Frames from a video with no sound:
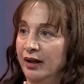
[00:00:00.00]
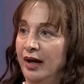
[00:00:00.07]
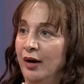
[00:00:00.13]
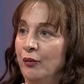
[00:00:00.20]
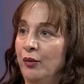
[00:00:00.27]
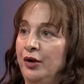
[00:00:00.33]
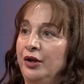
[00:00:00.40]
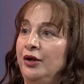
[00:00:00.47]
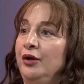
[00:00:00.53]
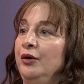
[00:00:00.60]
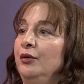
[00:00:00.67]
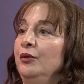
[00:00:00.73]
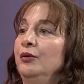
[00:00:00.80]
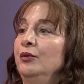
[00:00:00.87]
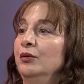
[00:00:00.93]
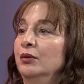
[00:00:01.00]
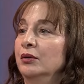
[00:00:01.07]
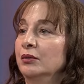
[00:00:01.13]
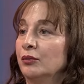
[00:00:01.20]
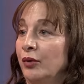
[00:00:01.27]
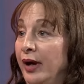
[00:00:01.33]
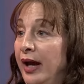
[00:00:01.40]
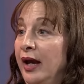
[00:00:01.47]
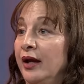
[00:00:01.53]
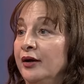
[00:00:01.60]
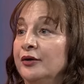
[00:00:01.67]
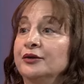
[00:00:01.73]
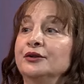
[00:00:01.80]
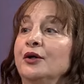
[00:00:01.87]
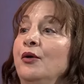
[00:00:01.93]
that when you were eight
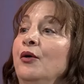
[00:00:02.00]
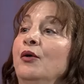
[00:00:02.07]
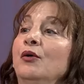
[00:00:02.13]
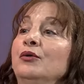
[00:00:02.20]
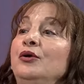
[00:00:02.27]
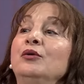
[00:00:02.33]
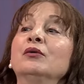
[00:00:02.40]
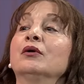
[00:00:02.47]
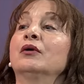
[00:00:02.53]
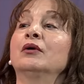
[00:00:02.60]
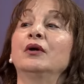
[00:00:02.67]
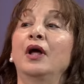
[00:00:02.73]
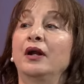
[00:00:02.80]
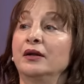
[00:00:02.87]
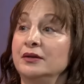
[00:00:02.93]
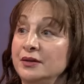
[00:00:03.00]
years old, you learned how to